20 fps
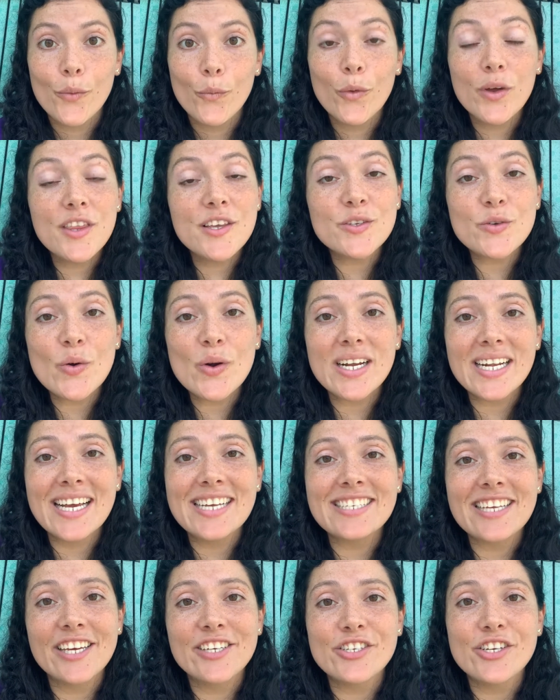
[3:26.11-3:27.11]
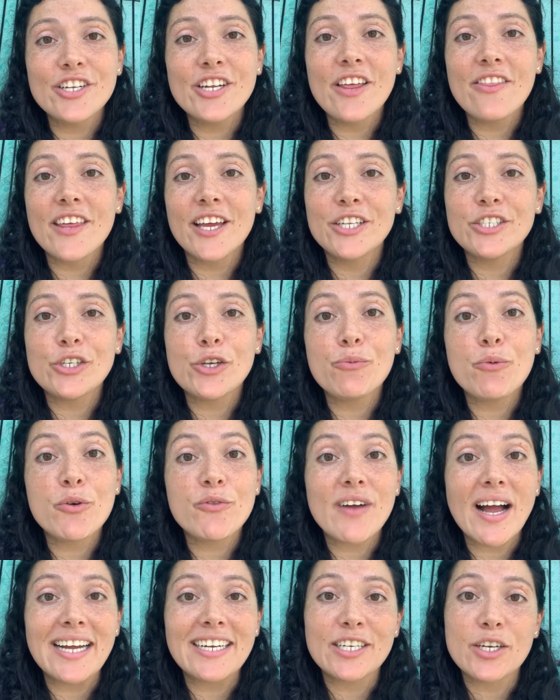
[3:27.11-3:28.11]
With this organization, they do
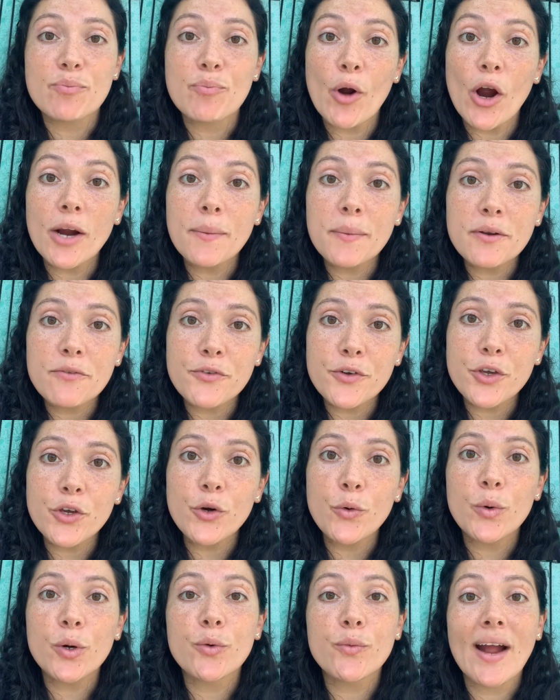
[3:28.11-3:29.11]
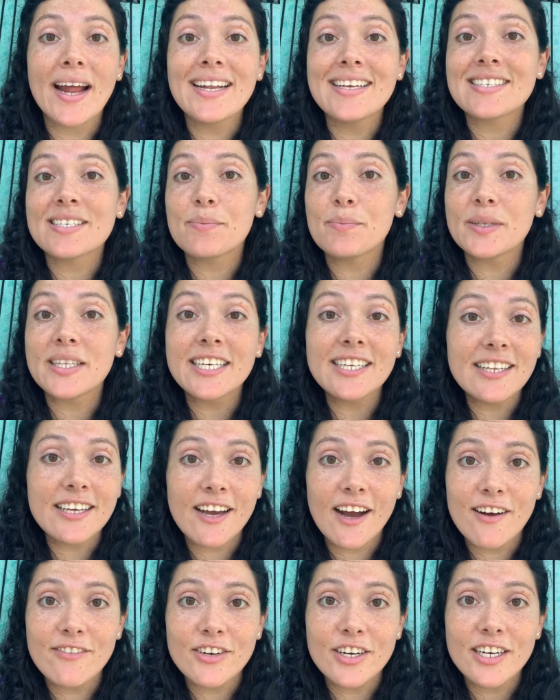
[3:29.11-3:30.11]
provide an apartment for you where rent is completely
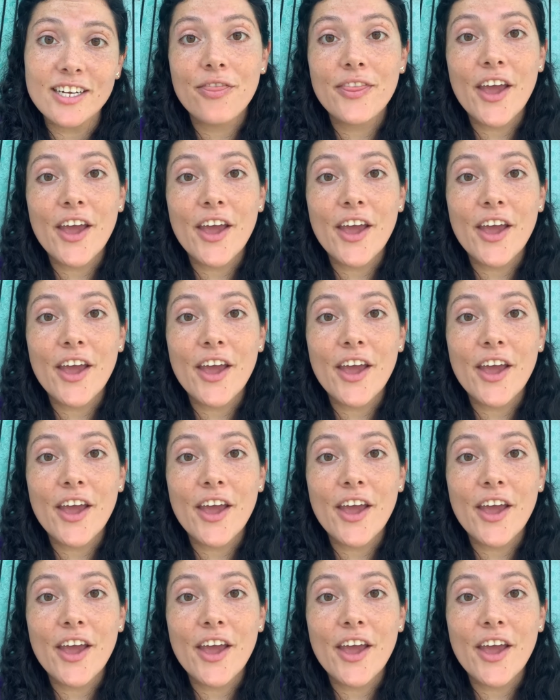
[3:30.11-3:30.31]
covered.